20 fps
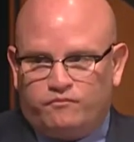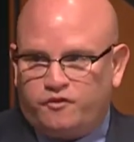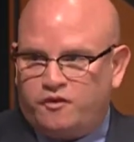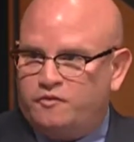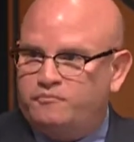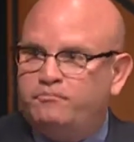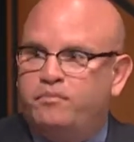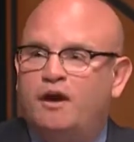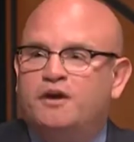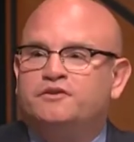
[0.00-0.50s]

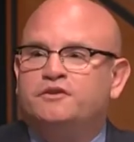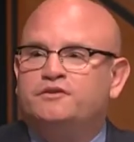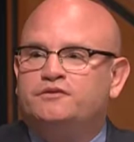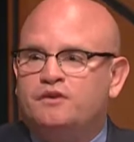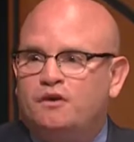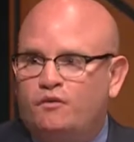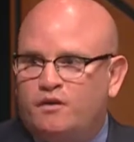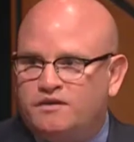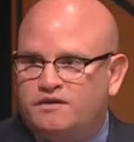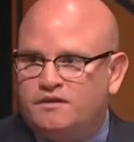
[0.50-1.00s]
the
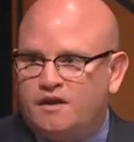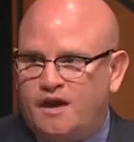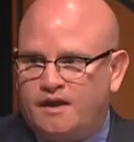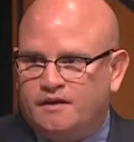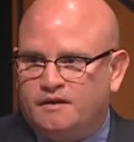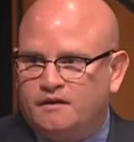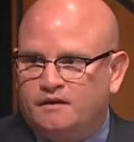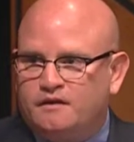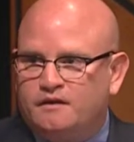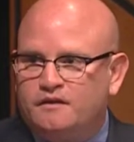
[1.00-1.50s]
budget's always
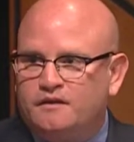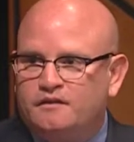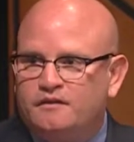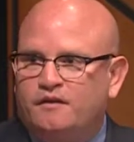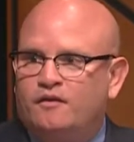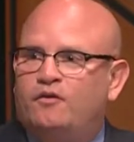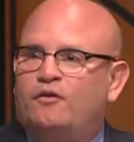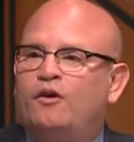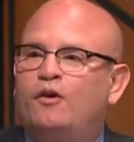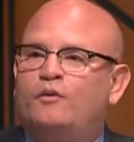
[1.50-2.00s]
tight.
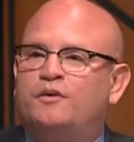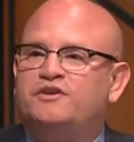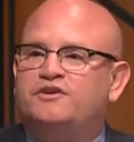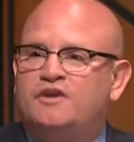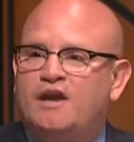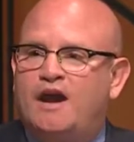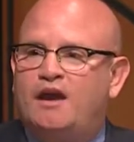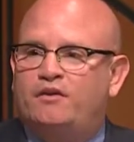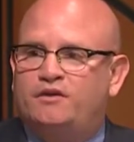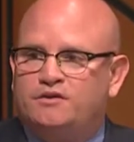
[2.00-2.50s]
There are always
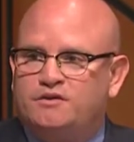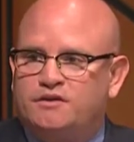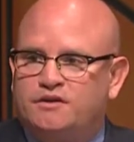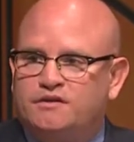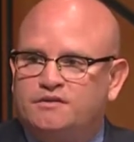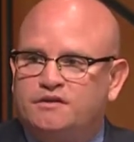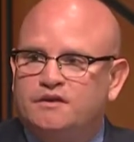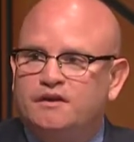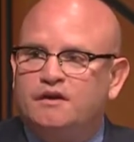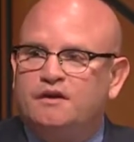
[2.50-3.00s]

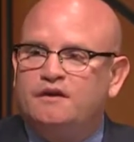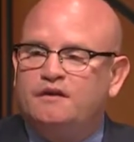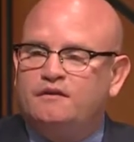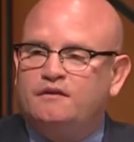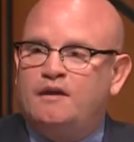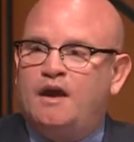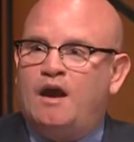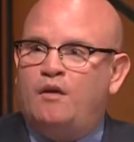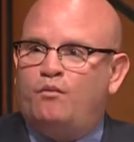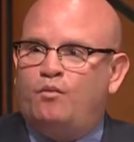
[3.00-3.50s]
challenges.
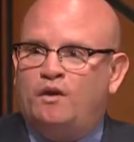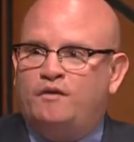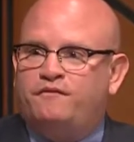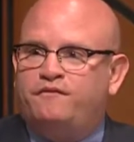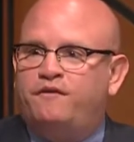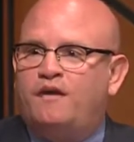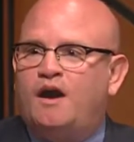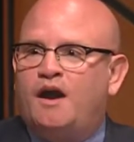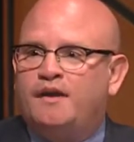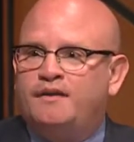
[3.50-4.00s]
Yet we
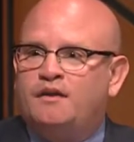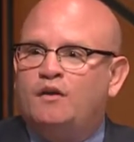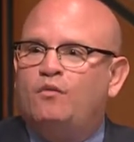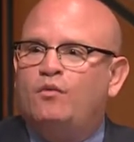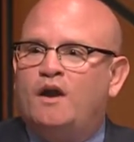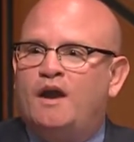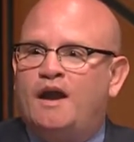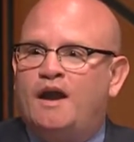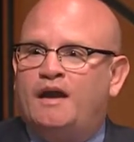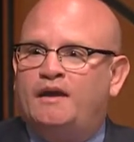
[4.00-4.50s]
find a
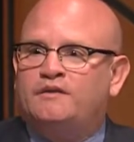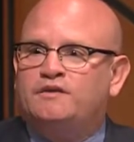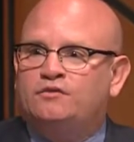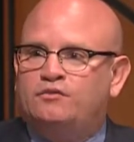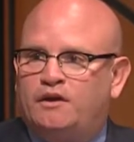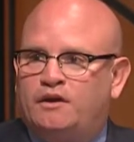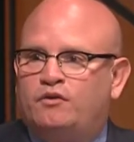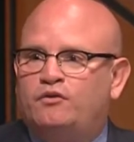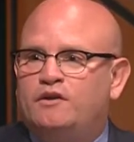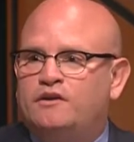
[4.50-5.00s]
way
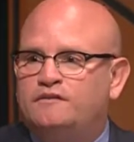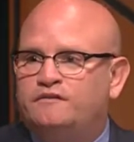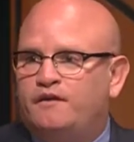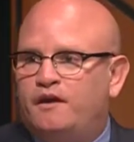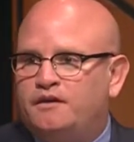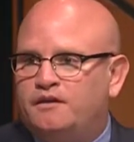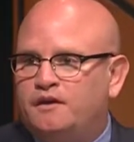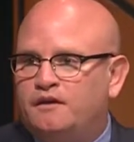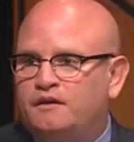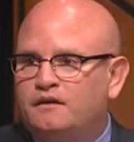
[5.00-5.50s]
to increase
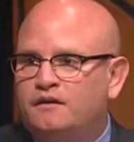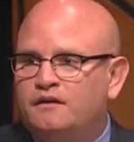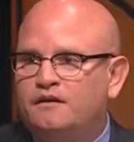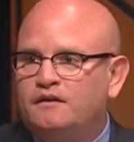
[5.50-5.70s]
funding.